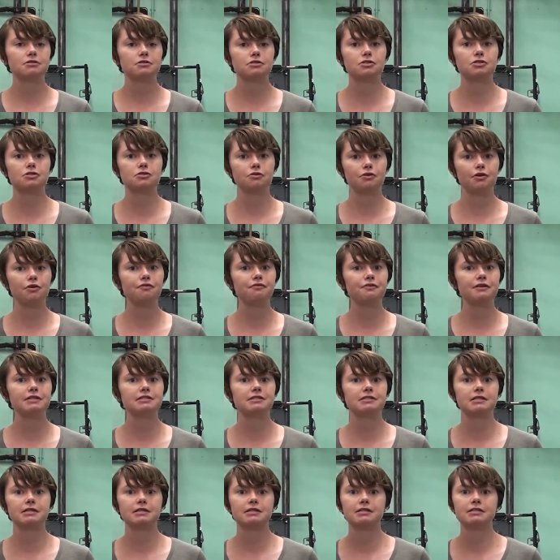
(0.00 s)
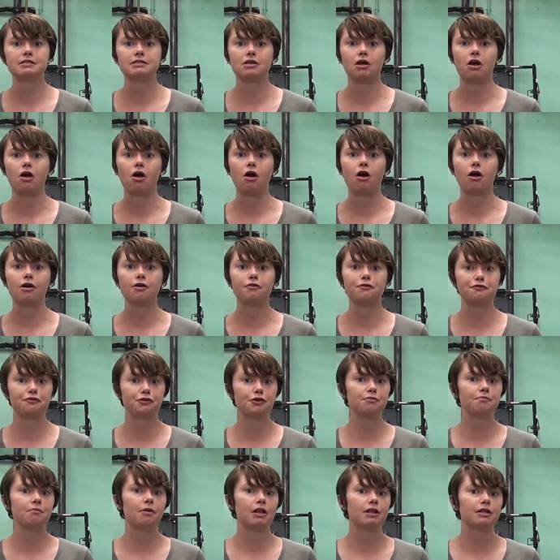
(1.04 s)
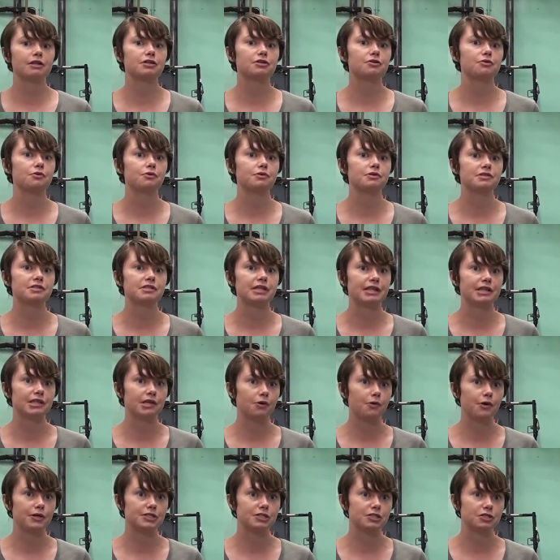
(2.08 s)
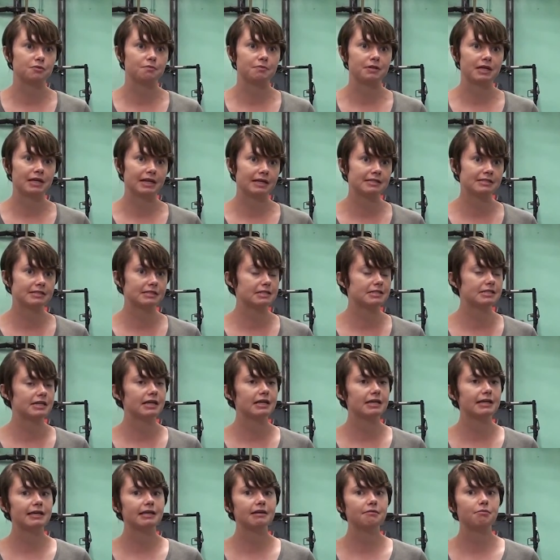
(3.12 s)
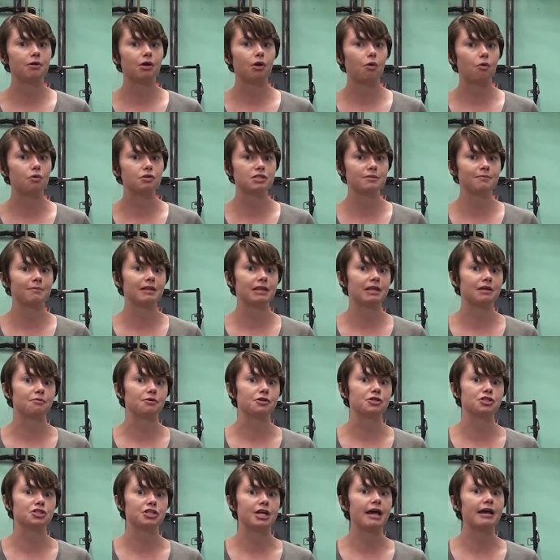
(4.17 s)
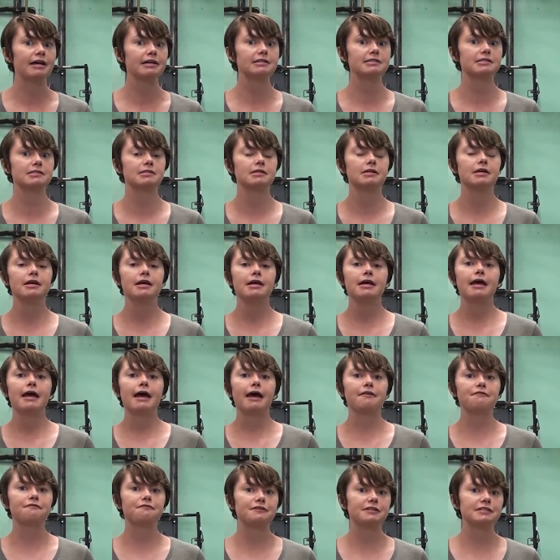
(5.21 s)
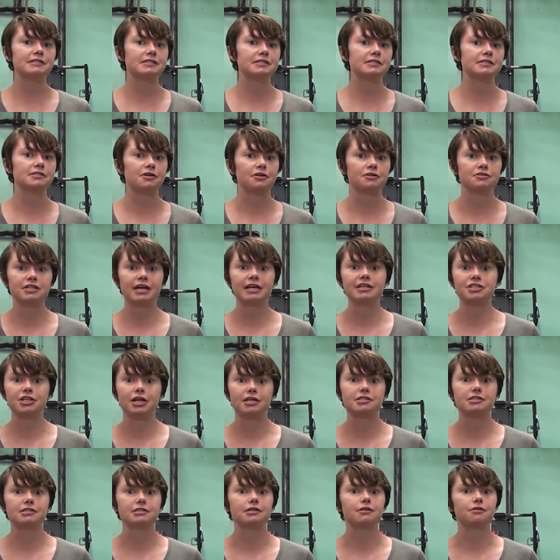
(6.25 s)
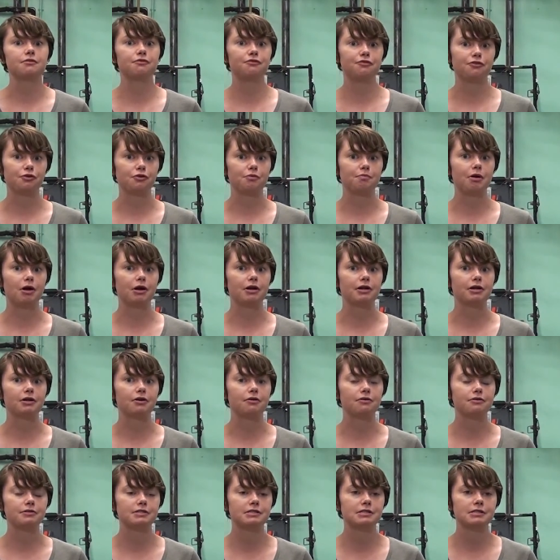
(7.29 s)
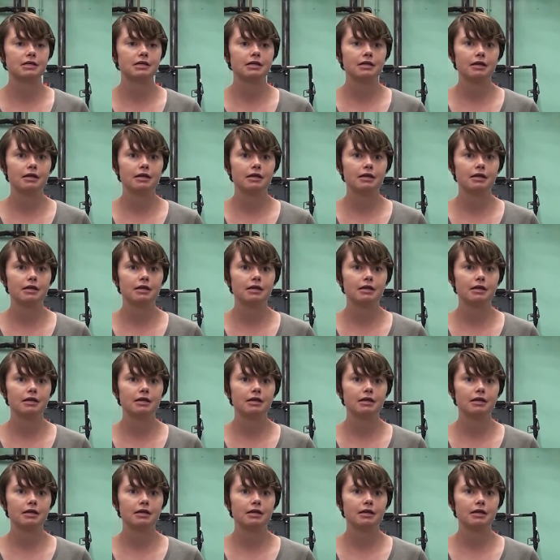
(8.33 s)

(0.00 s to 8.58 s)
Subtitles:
Pseudofeces are food molecules that the oyster begins to take in but ultimately rejects, and feces are digested food particles.